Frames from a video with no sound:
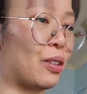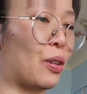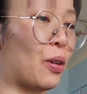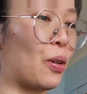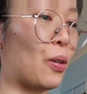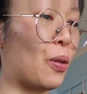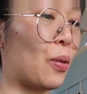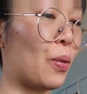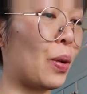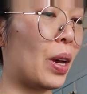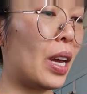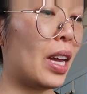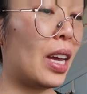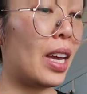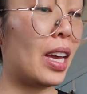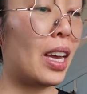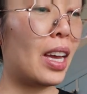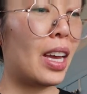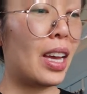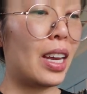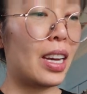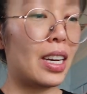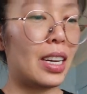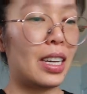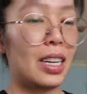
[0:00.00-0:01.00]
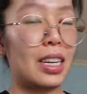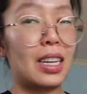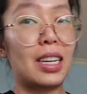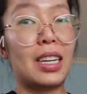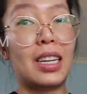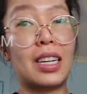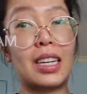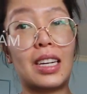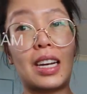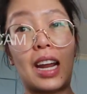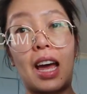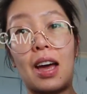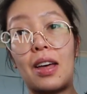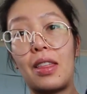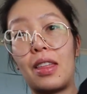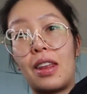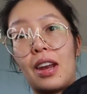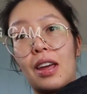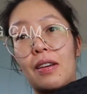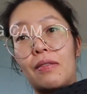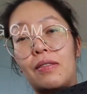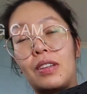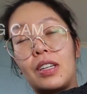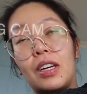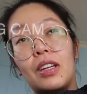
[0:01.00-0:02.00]
So now
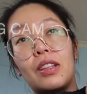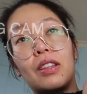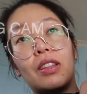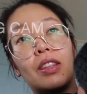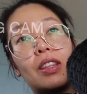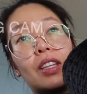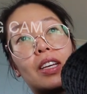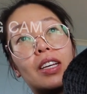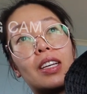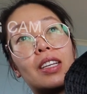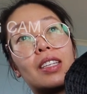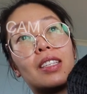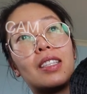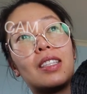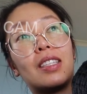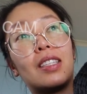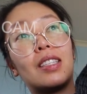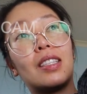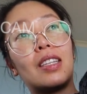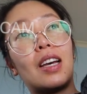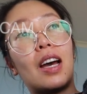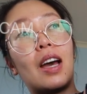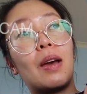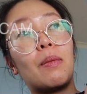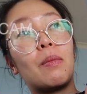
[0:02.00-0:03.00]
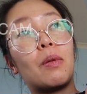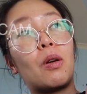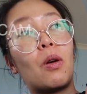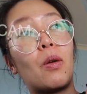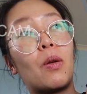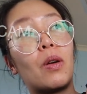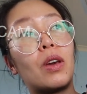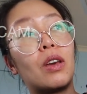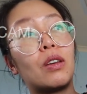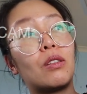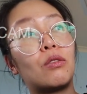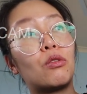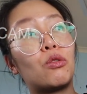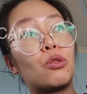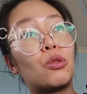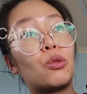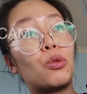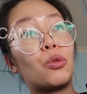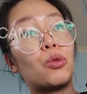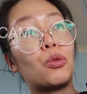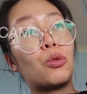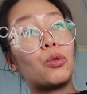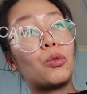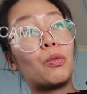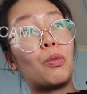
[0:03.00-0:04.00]
that I've done this, I'm going
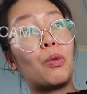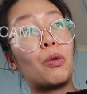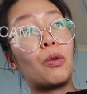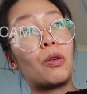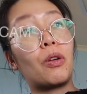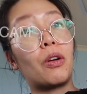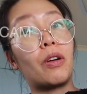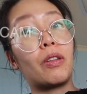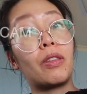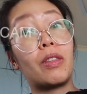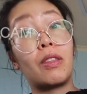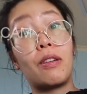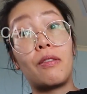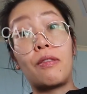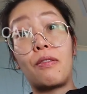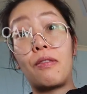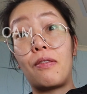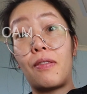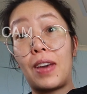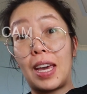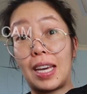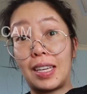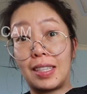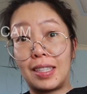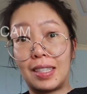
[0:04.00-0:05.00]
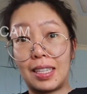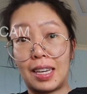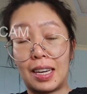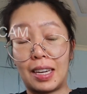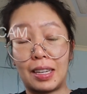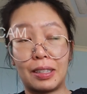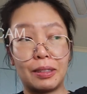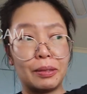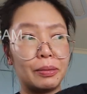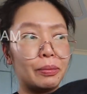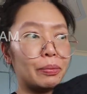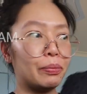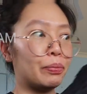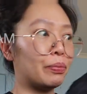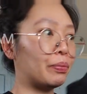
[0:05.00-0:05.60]
to put on the facing.